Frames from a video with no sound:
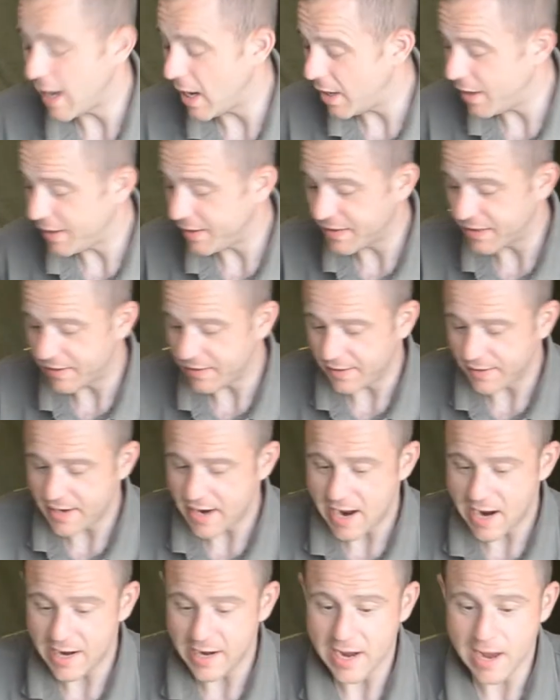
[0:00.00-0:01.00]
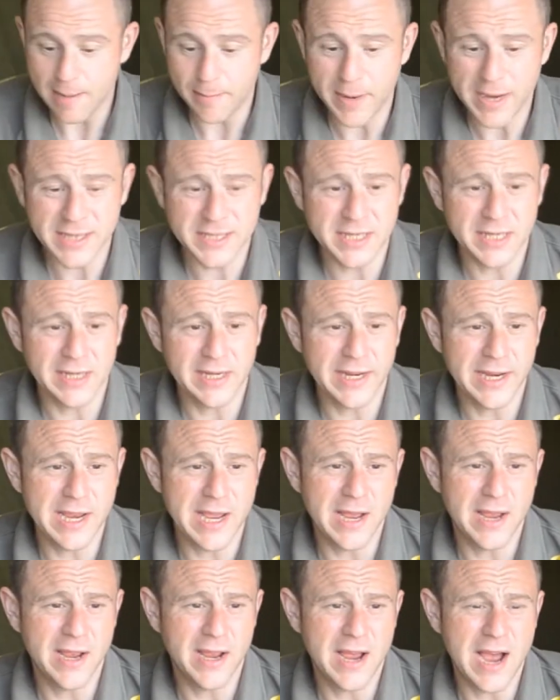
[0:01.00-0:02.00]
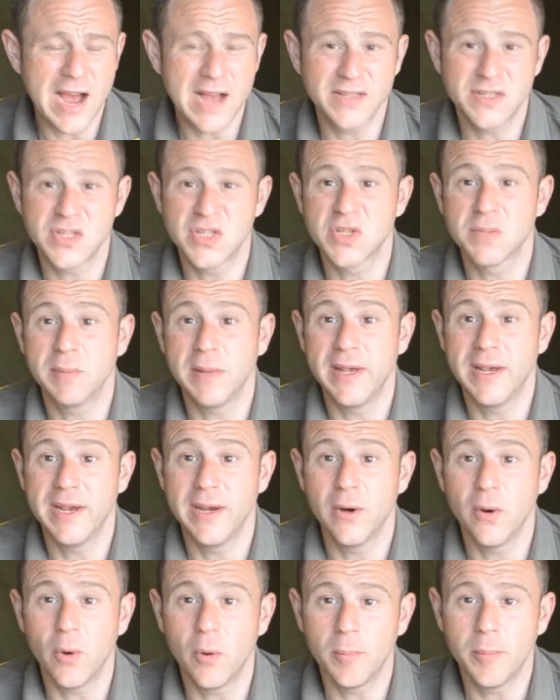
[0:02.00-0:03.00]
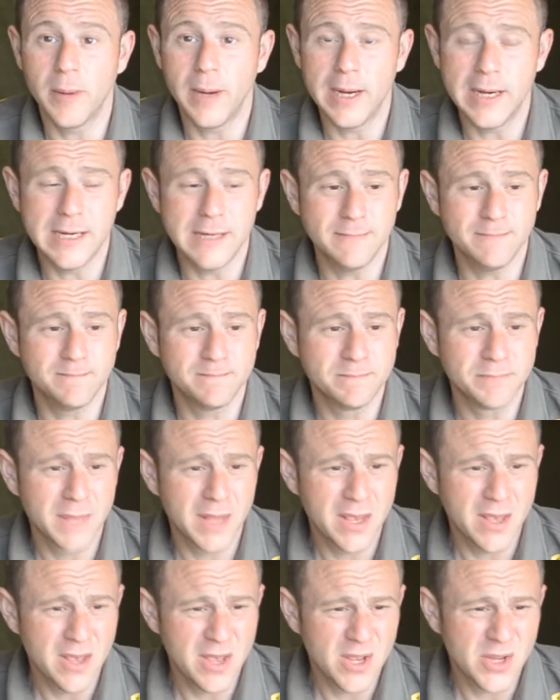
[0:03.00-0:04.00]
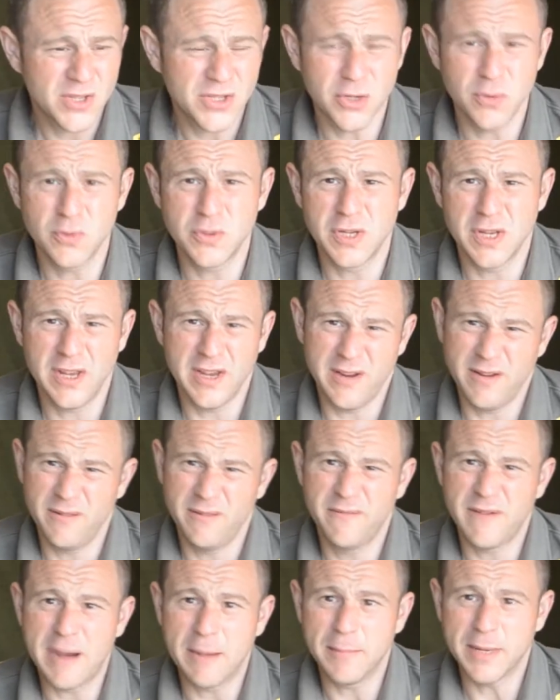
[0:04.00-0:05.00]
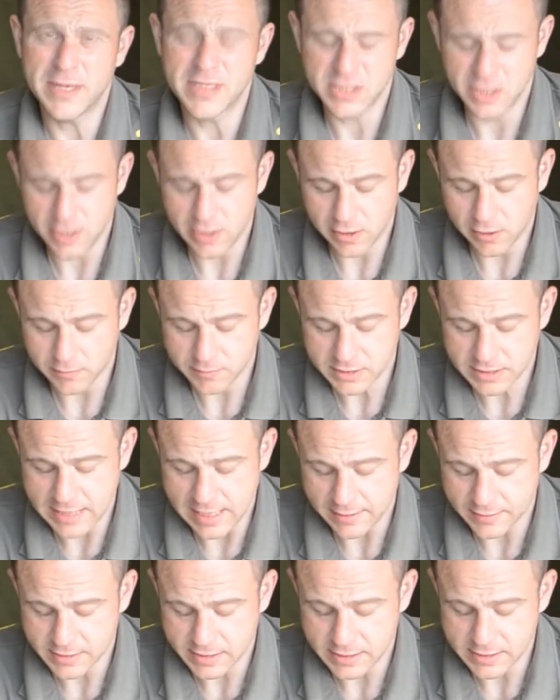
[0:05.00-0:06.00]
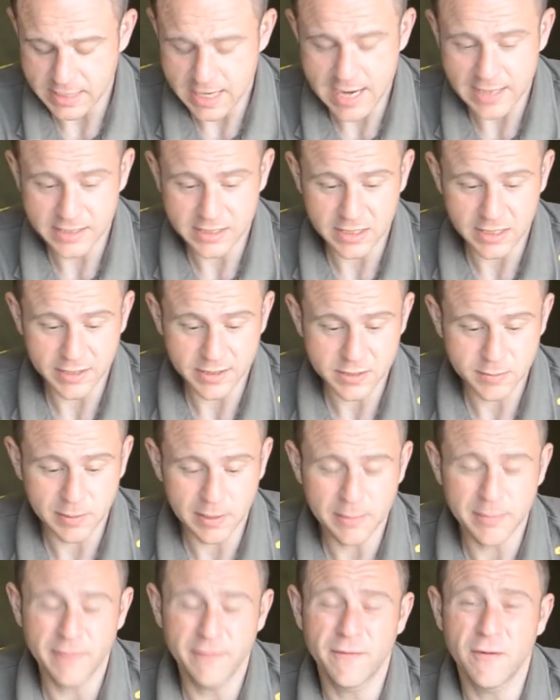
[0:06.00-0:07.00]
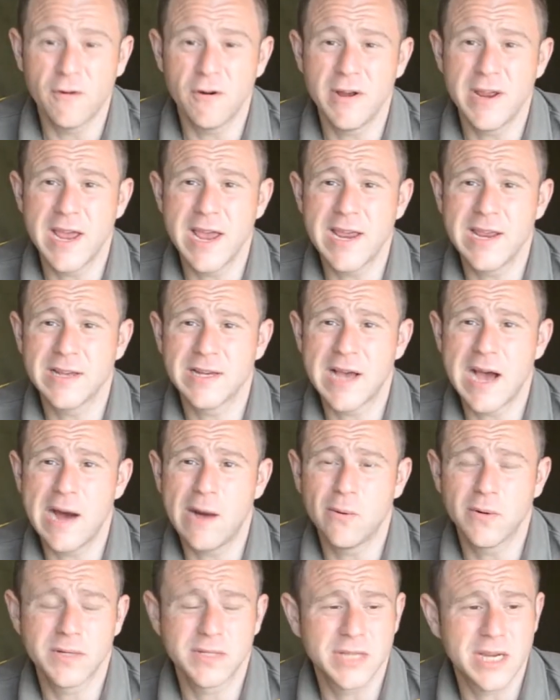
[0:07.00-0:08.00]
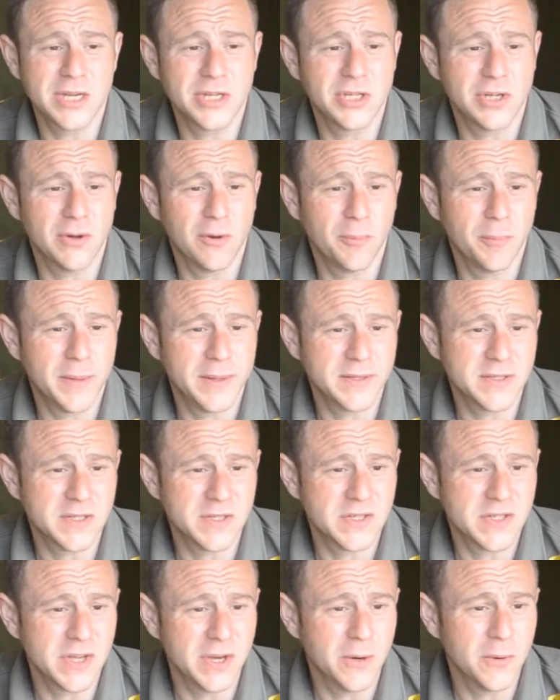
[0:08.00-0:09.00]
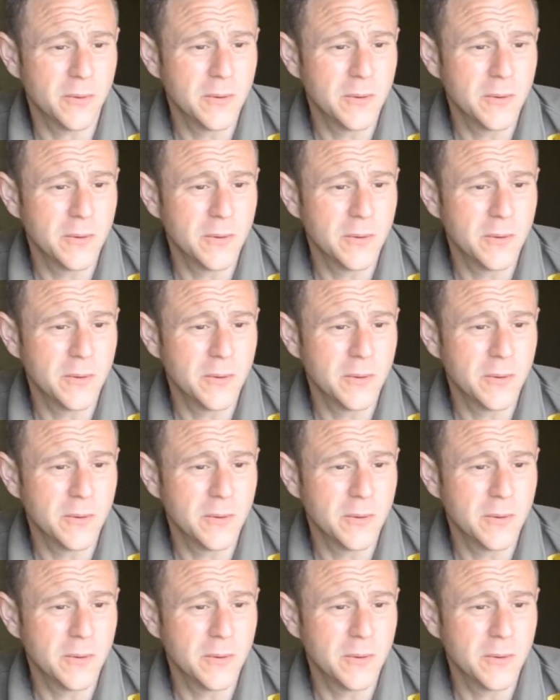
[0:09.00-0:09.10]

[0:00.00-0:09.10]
I only did a night. I basically had to split it up due to family circumstances. I had to split my 48-hour session up into 2.